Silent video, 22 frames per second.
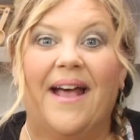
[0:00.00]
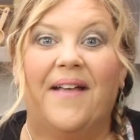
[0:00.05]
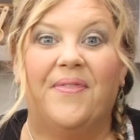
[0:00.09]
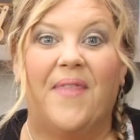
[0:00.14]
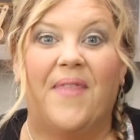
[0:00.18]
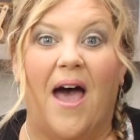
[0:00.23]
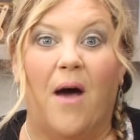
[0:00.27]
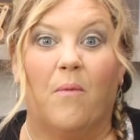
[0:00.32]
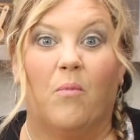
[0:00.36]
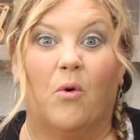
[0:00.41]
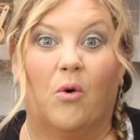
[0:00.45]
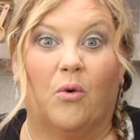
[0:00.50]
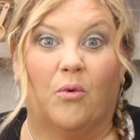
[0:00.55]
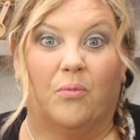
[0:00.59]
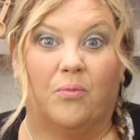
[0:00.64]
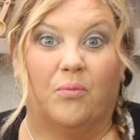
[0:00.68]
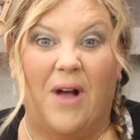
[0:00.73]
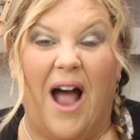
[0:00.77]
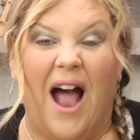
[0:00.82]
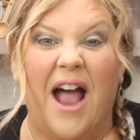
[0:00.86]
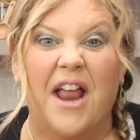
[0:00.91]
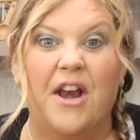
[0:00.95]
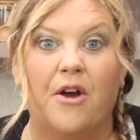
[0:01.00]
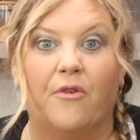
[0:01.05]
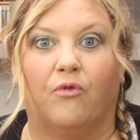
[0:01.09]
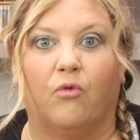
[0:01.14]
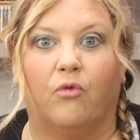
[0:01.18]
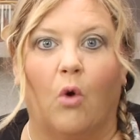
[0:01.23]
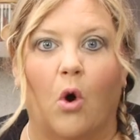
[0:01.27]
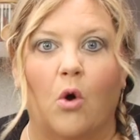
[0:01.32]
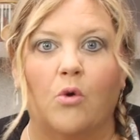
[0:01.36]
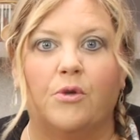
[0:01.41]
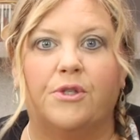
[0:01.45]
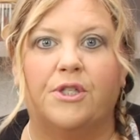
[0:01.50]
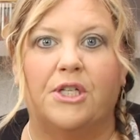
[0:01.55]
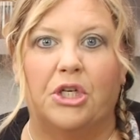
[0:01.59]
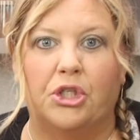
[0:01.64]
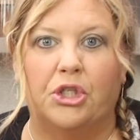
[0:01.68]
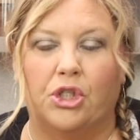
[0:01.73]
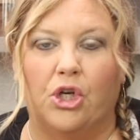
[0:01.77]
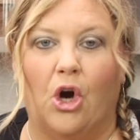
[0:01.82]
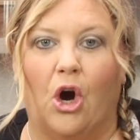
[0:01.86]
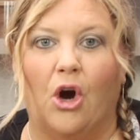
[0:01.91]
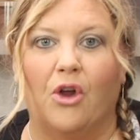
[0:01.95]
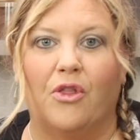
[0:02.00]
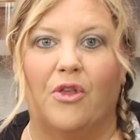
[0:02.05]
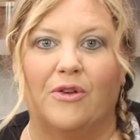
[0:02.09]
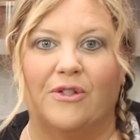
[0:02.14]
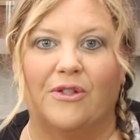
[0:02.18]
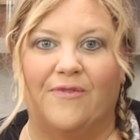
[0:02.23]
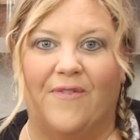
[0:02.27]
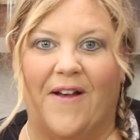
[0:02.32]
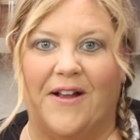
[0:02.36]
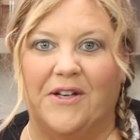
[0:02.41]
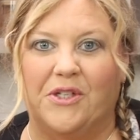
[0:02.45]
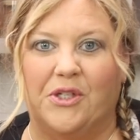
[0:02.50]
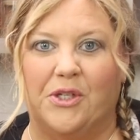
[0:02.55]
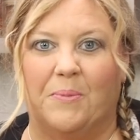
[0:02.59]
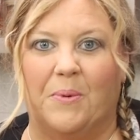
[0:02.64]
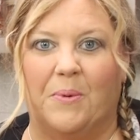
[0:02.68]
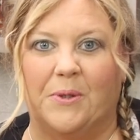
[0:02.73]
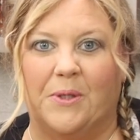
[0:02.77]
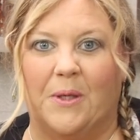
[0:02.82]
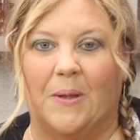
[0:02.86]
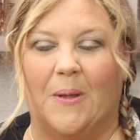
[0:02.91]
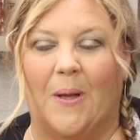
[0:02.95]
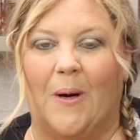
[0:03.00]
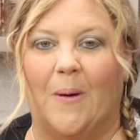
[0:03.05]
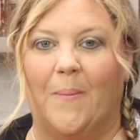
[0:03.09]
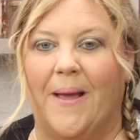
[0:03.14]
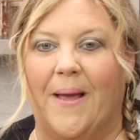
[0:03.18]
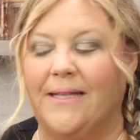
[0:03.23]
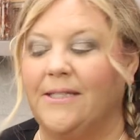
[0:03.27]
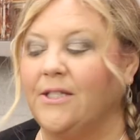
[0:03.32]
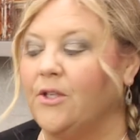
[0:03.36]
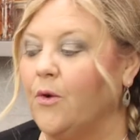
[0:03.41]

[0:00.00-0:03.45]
that will kind of roast and char those vegetables a little bit.